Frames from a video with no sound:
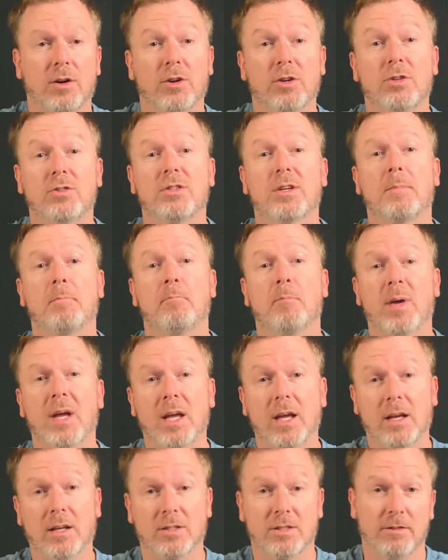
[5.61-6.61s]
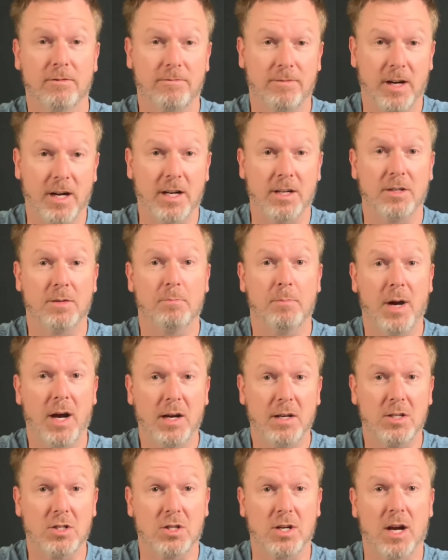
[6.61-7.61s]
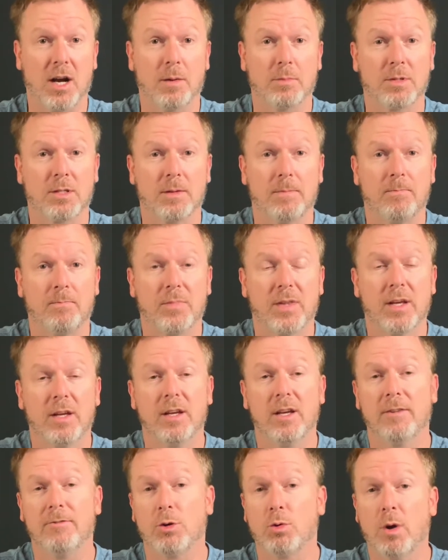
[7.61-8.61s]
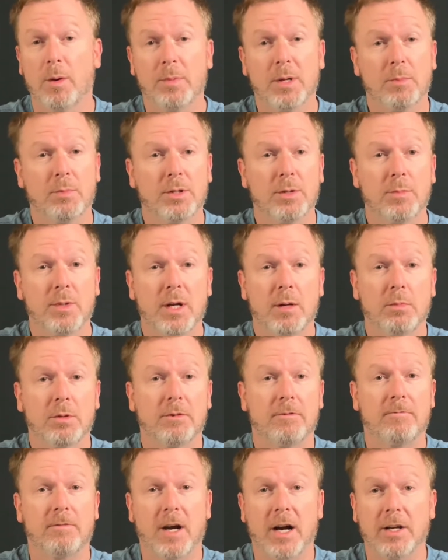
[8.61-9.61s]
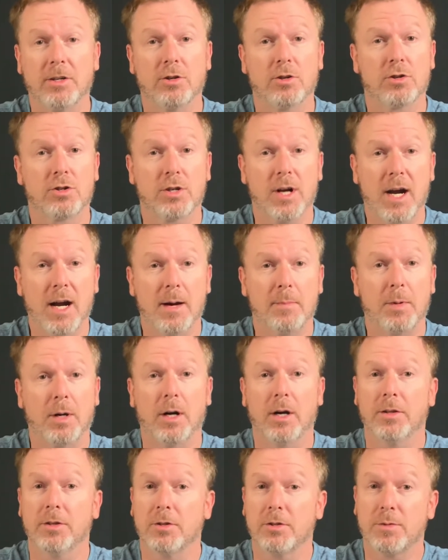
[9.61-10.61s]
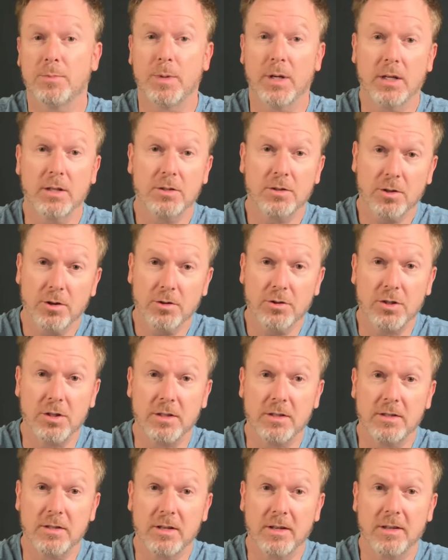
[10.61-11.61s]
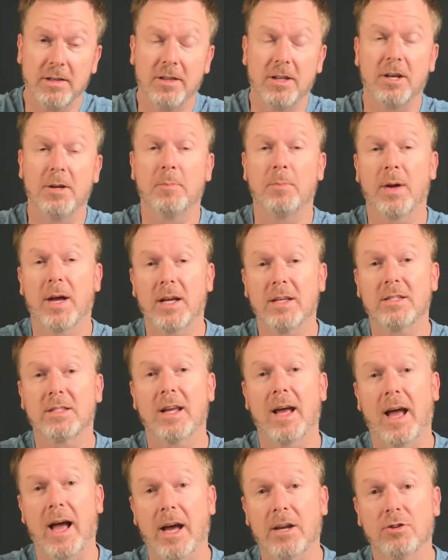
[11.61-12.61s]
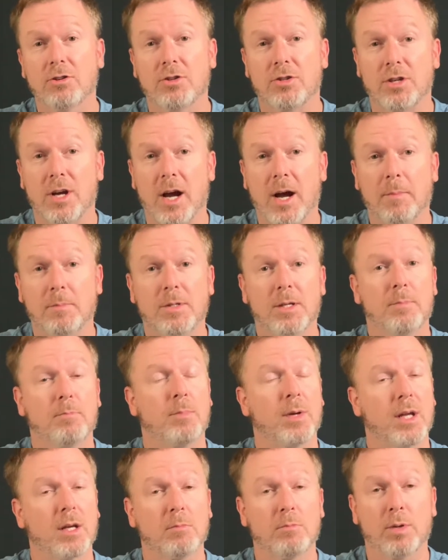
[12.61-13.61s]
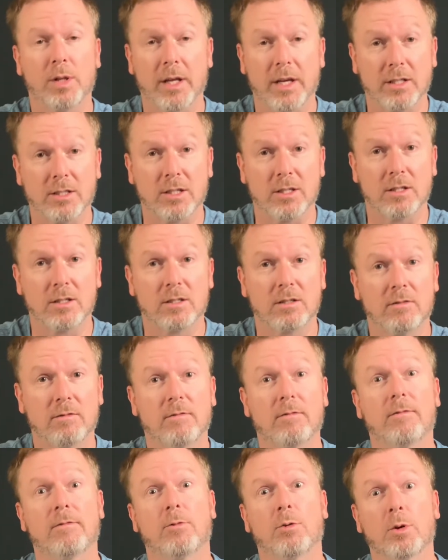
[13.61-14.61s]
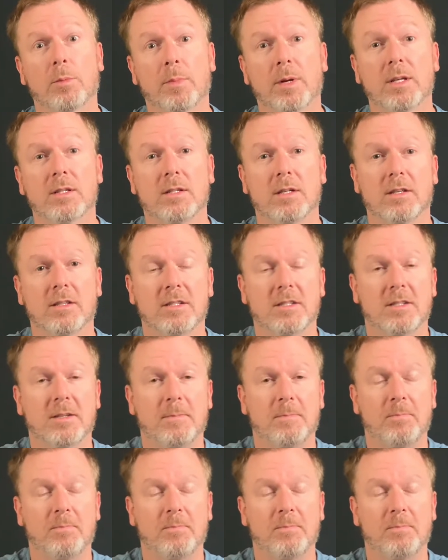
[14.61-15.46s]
are using Bing to find body shops. If you want people to be able to find your shop on those Bing searches, then it pays to add your shop to Bing Places for Business.